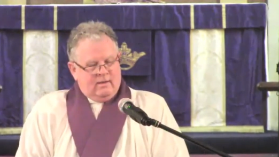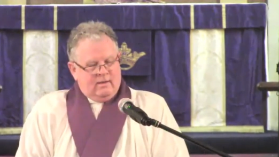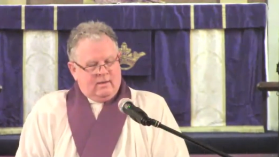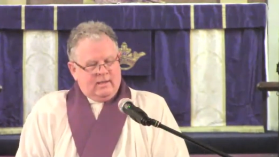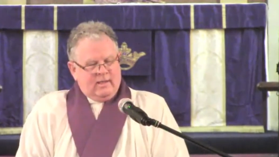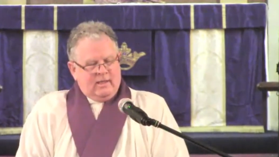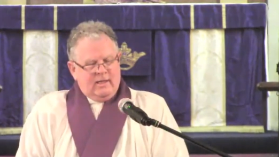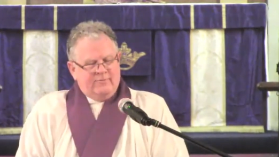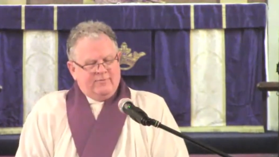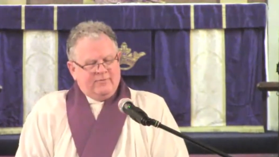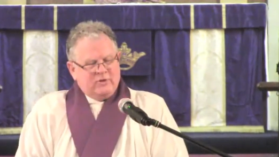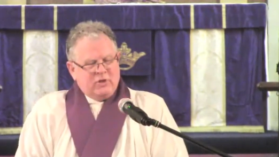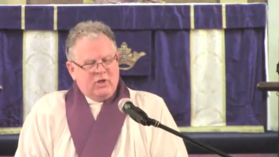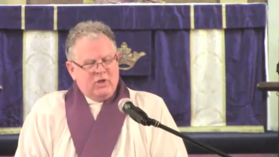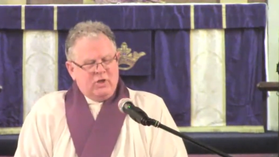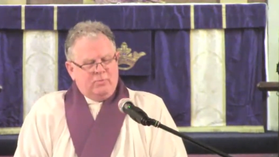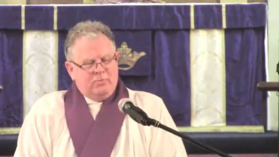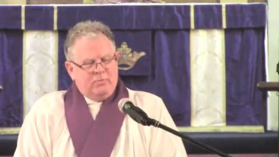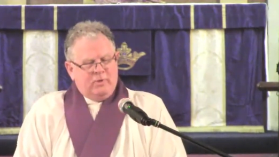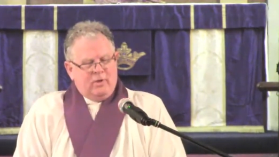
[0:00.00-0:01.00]
I gave to
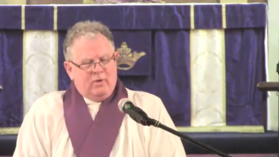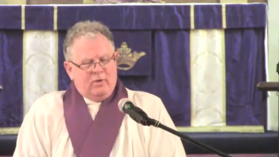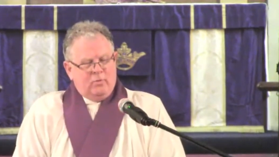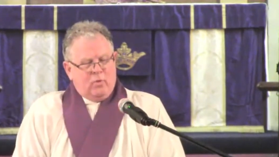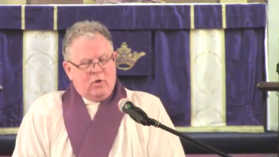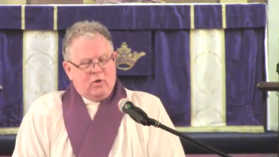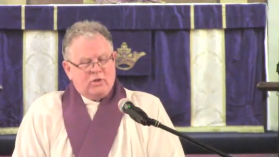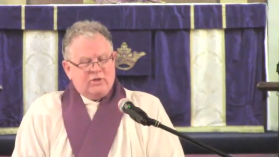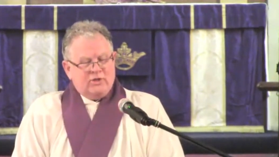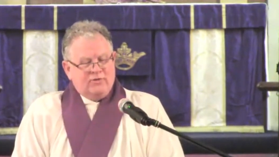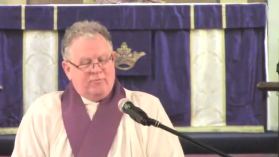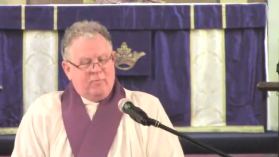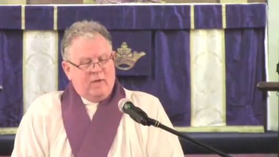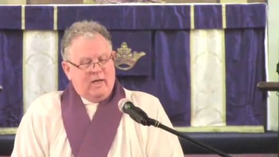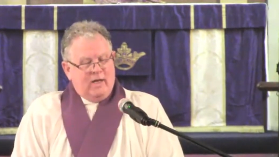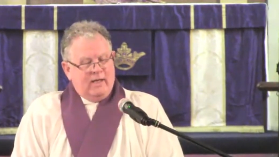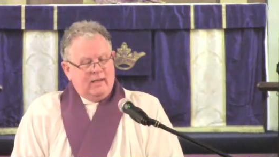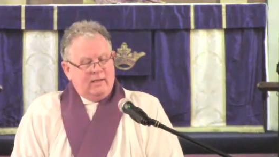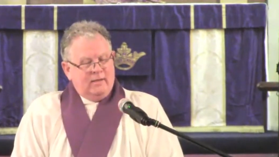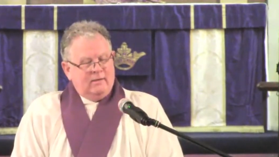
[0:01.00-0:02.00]
hope a watch of
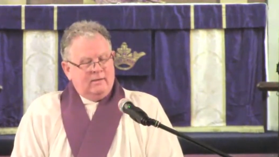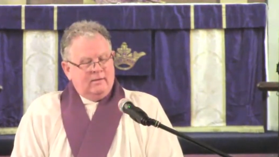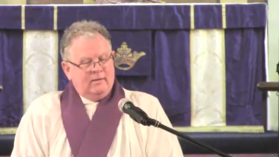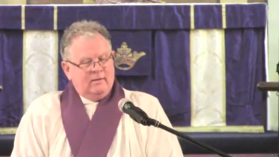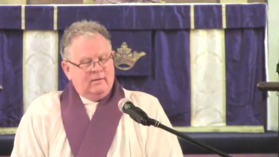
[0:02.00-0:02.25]
mine,